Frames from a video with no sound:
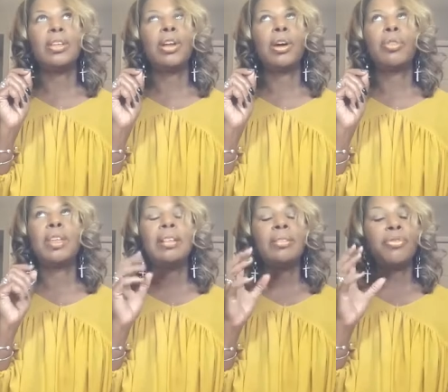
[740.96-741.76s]

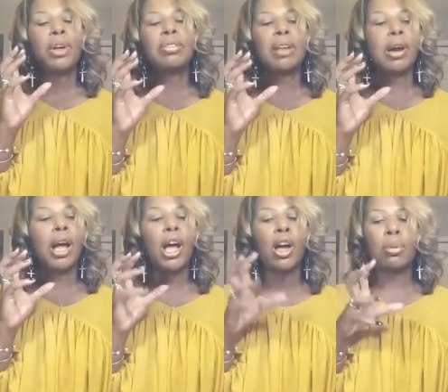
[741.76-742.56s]
these folks that are
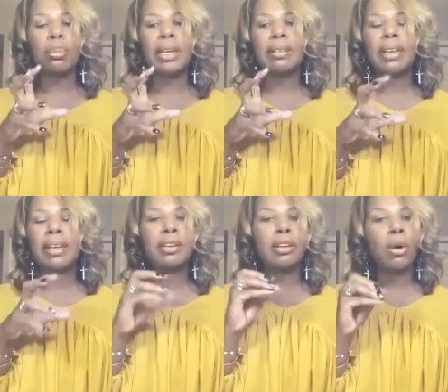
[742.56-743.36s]
homeless
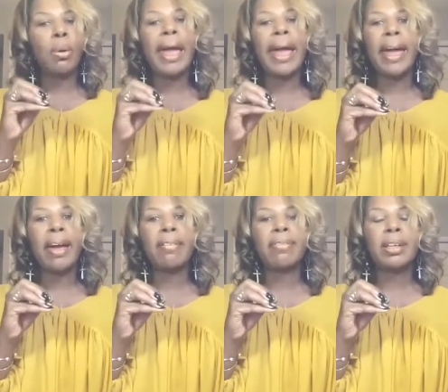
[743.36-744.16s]
and don't
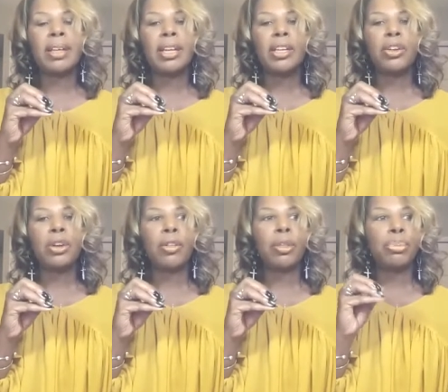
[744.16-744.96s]
have,
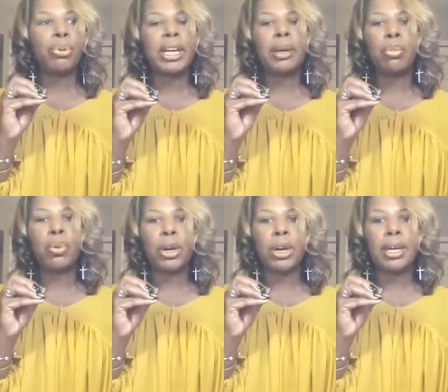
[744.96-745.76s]
the brick and
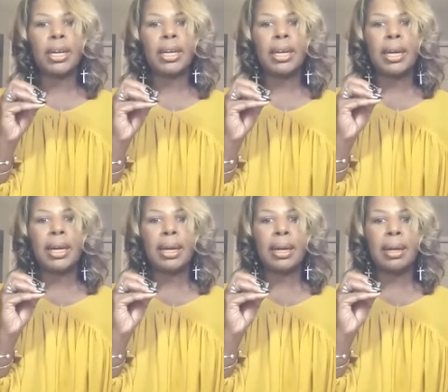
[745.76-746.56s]
mortar
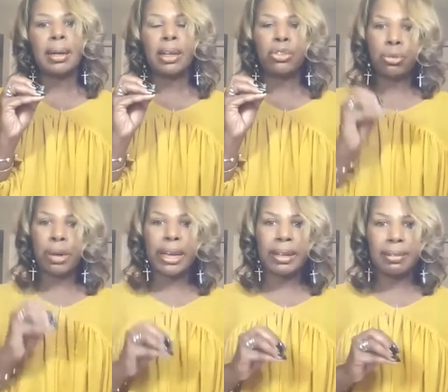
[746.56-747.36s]

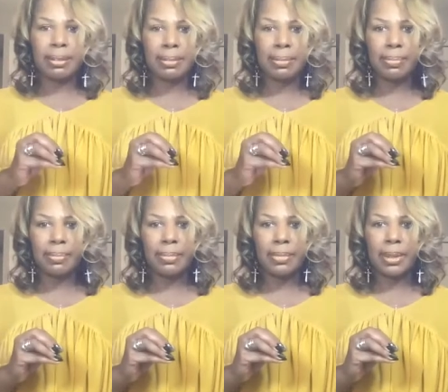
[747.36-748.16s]
address,
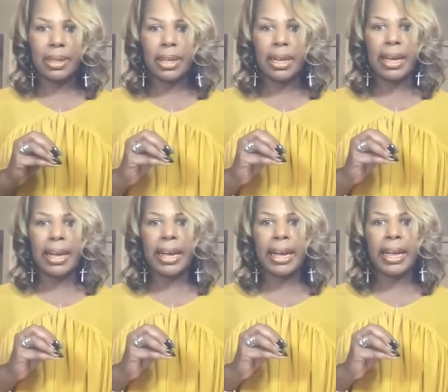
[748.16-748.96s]

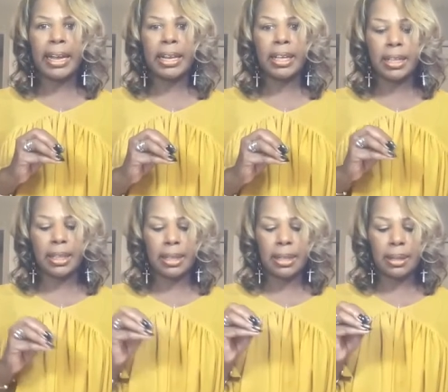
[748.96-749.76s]
and
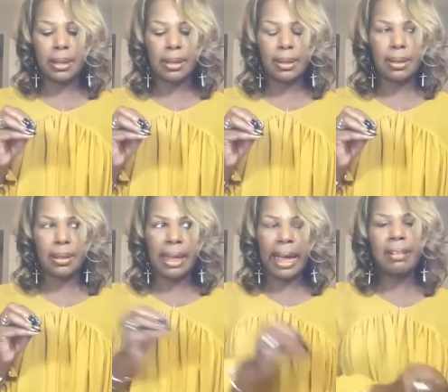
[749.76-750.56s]

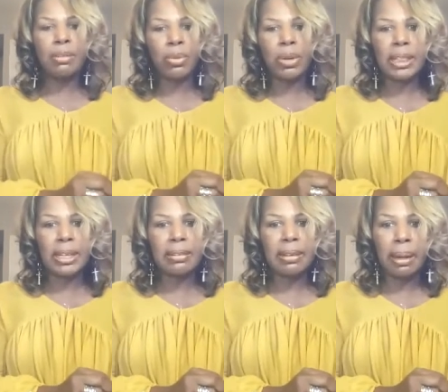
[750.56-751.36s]
that's what
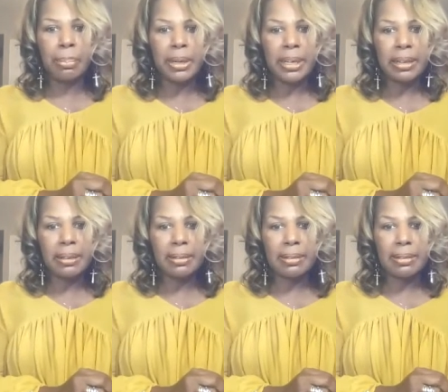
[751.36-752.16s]
these
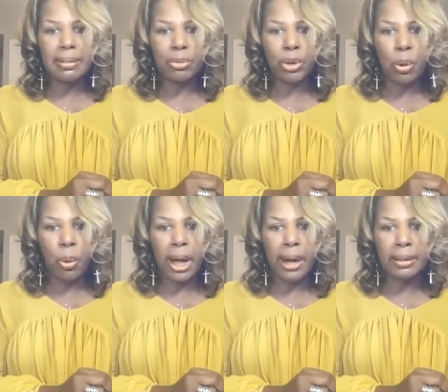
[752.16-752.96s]
companies
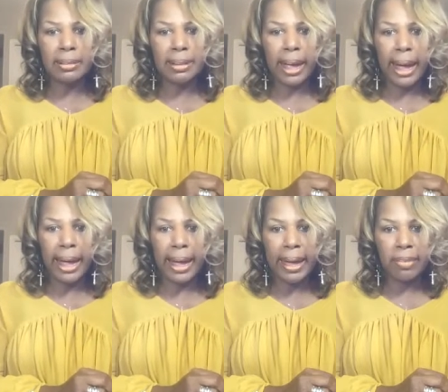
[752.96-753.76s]
require us to
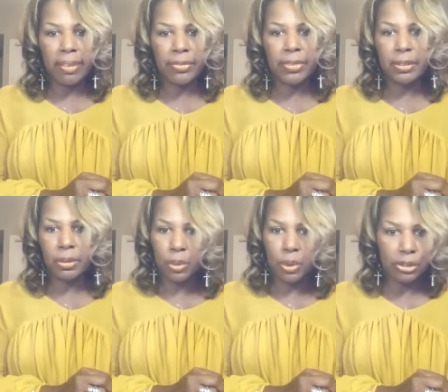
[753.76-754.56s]
have, a
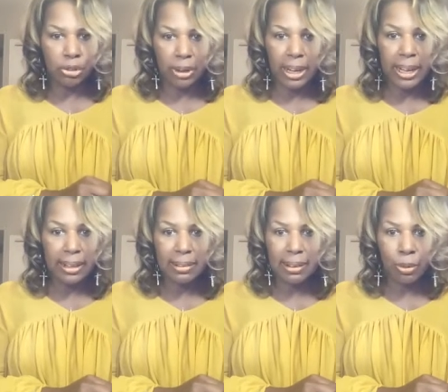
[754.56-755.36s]
physical
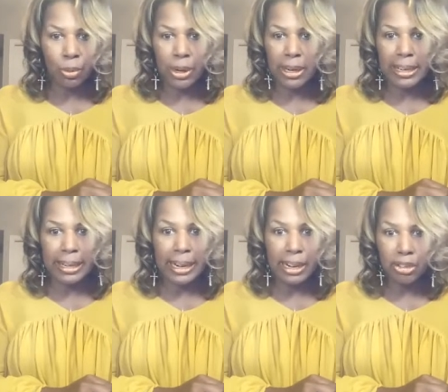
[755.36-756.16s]
address in order to
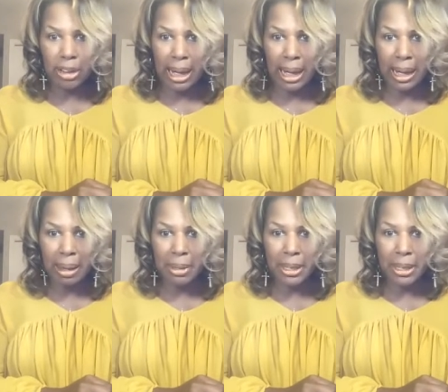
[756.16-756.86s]
get a job.